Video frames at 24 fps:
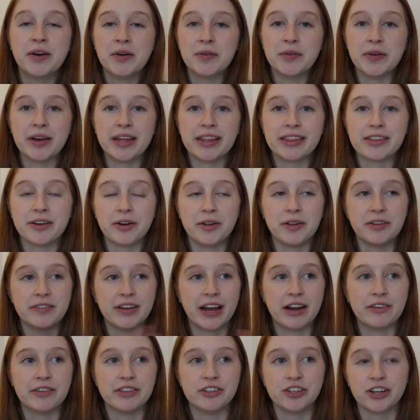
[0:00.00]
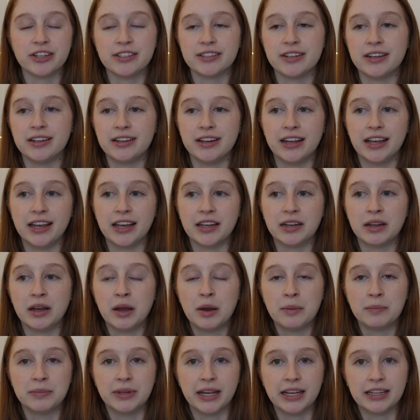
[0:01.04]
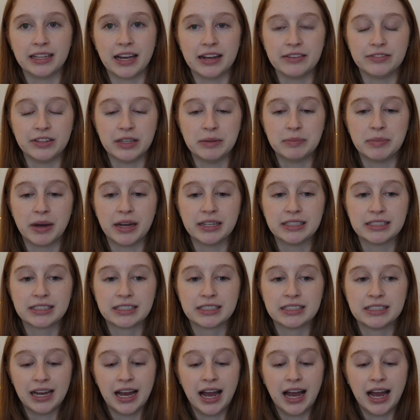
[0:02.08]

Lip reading: with all of that with Justin and Blake Lively, but